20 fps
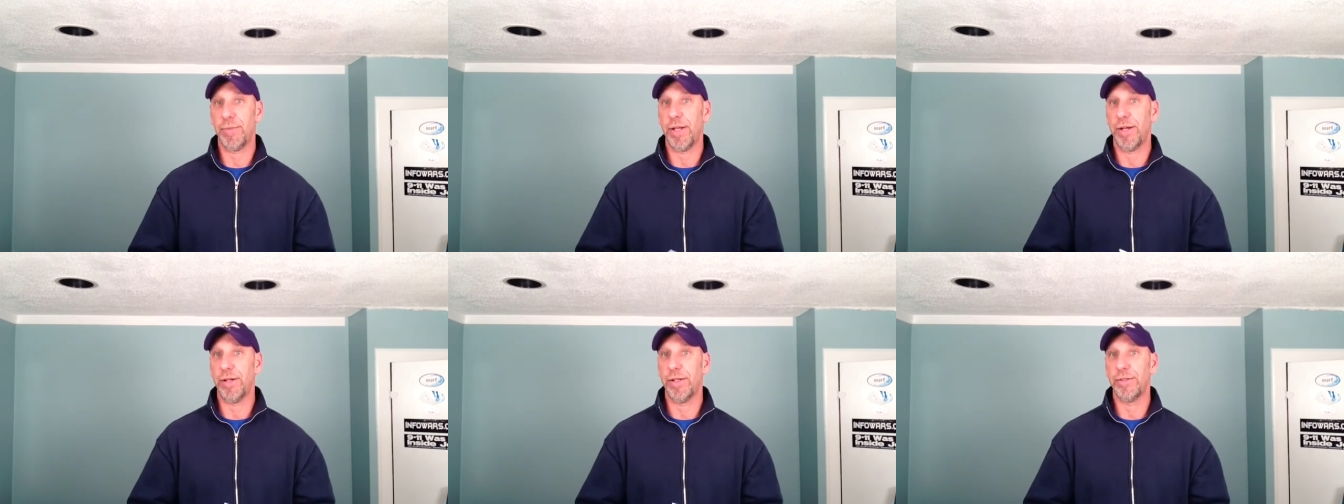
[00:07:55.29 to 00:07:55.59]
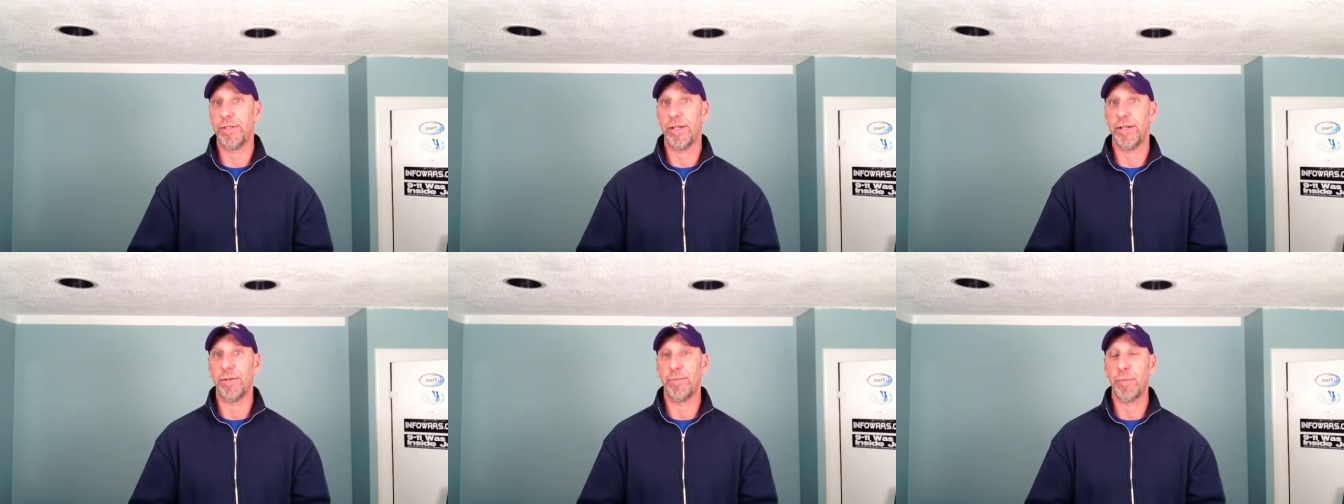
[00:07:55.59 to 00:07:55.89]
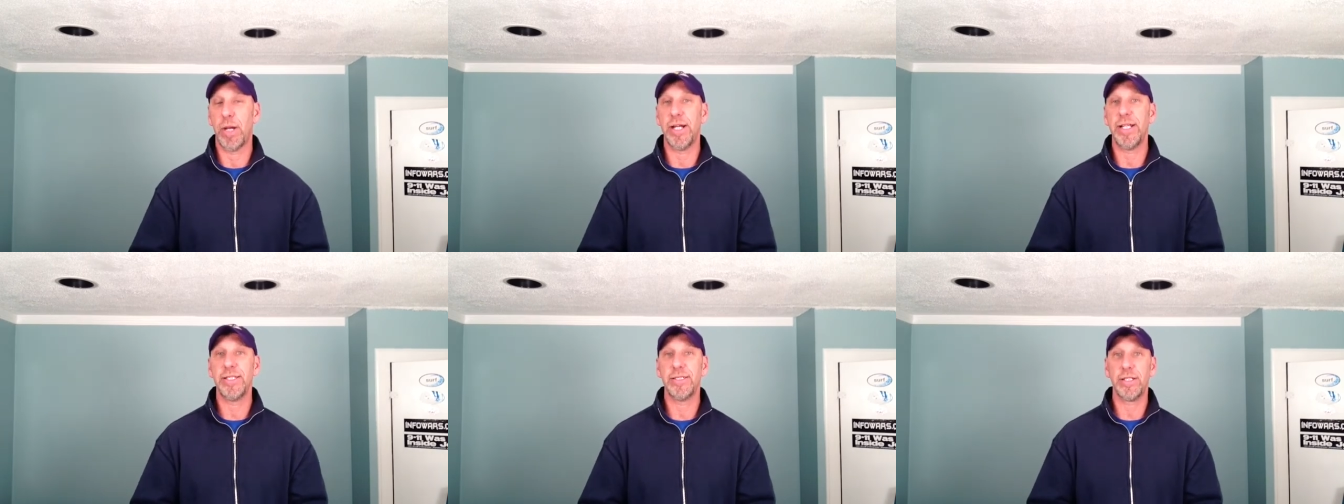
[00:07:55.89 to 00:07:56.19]
The
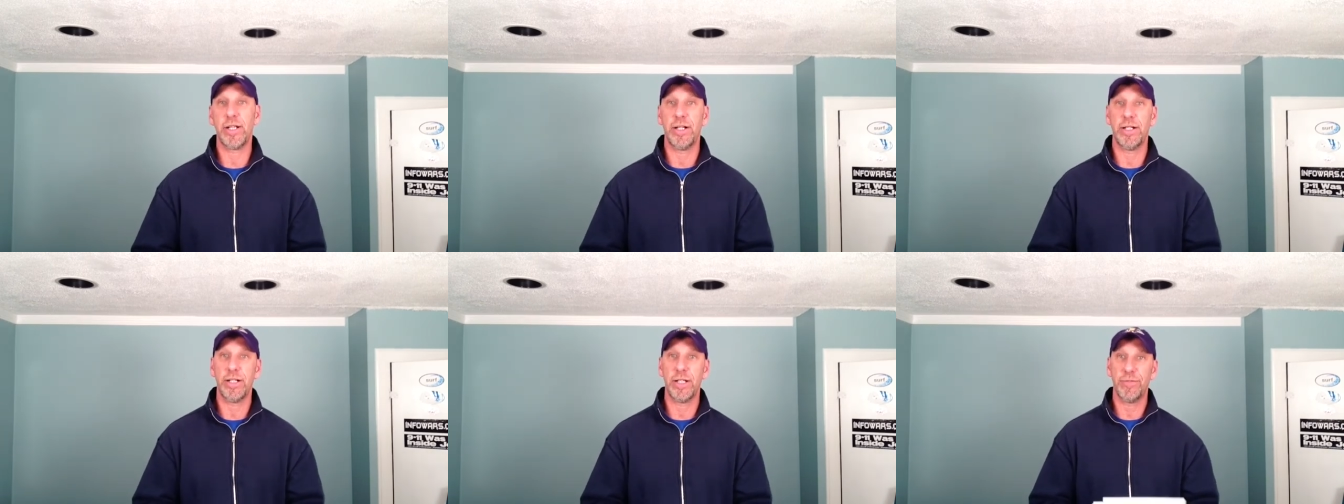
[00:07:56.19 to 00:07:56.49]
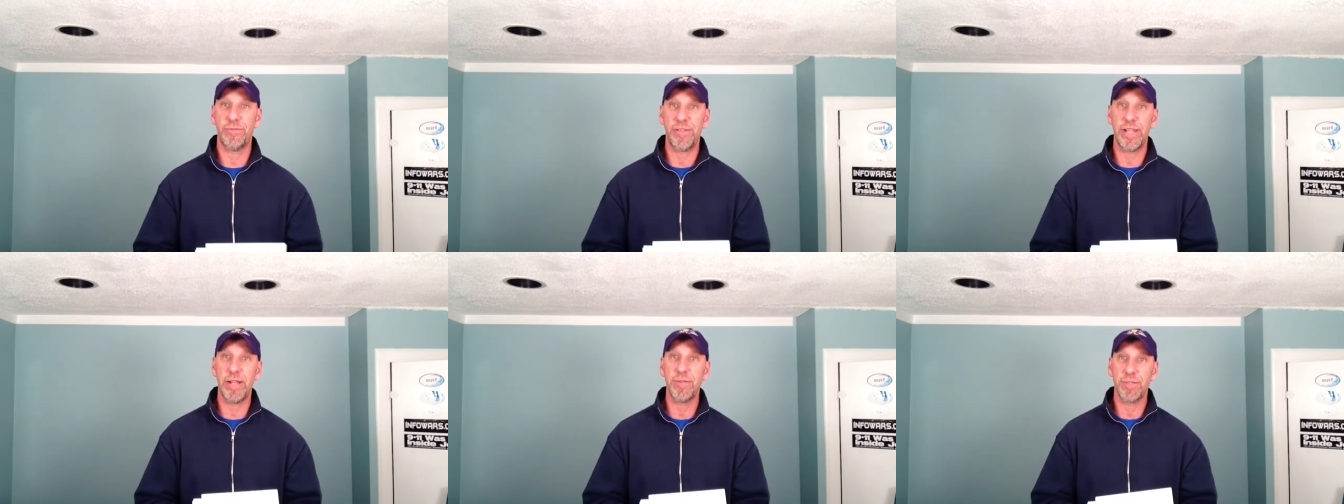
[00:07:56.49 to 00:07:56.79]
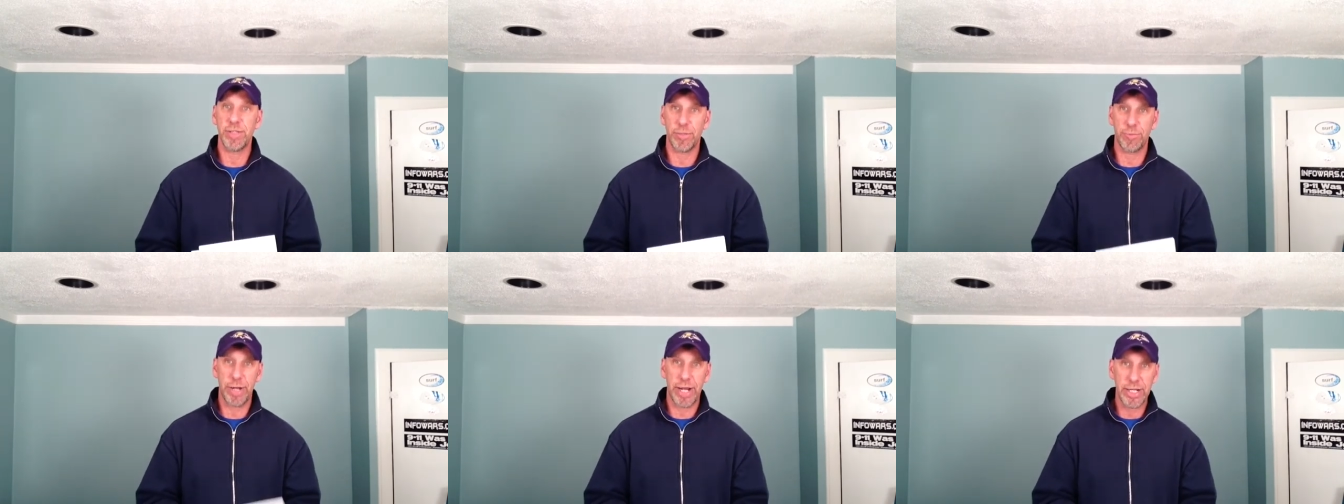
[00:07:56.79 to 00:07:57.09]
money's starting to
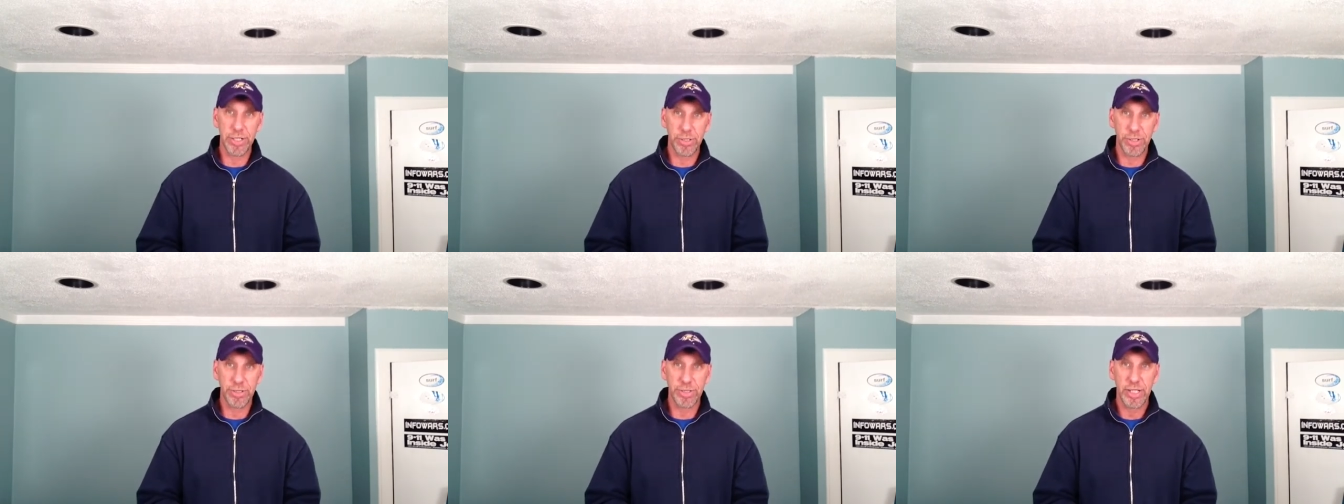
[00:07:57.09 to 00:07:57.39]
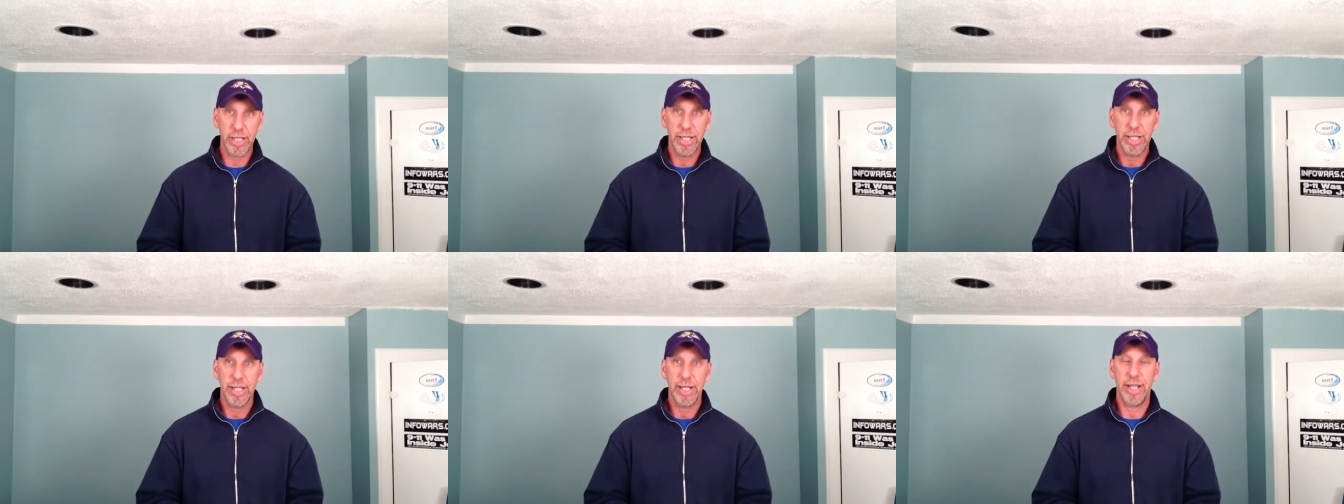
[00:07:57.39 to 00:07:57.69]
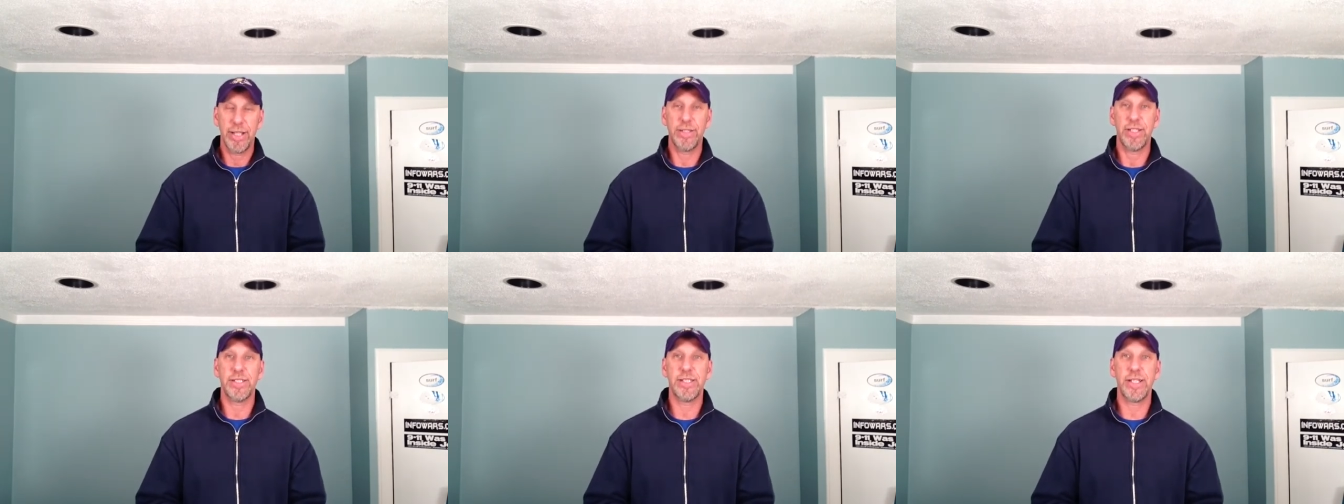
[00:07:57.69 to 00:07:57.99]
favor the Rangers
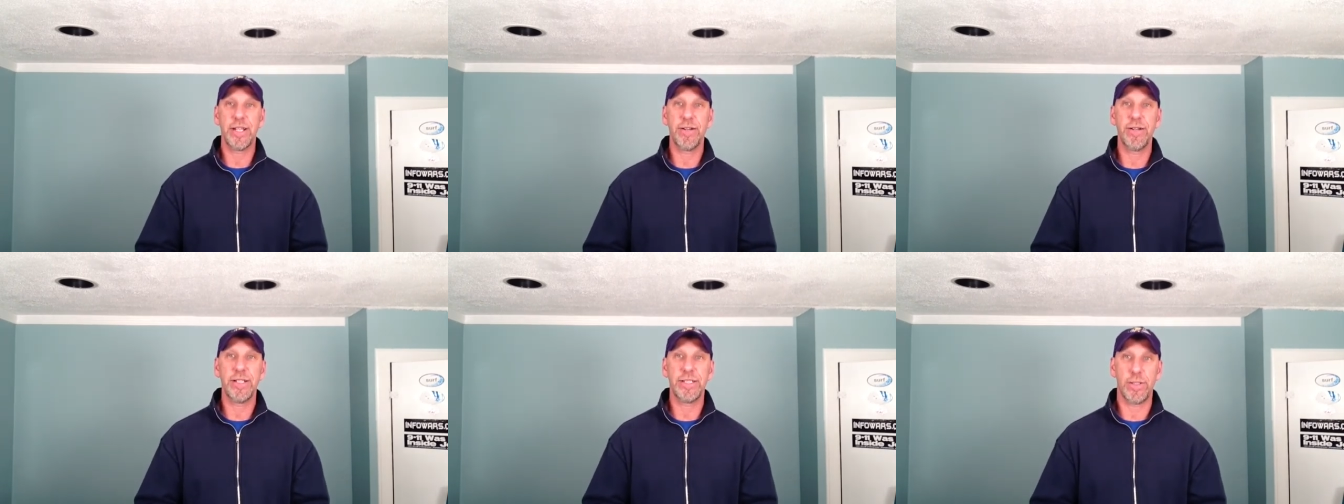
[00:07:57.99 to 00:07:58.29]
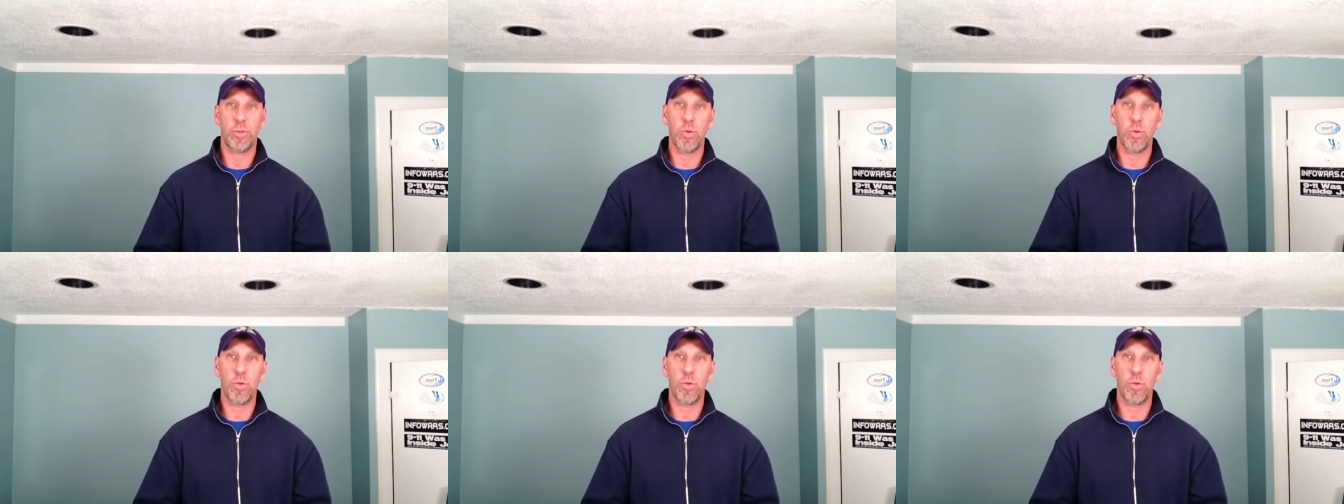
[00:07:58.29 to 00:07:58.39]
in the series.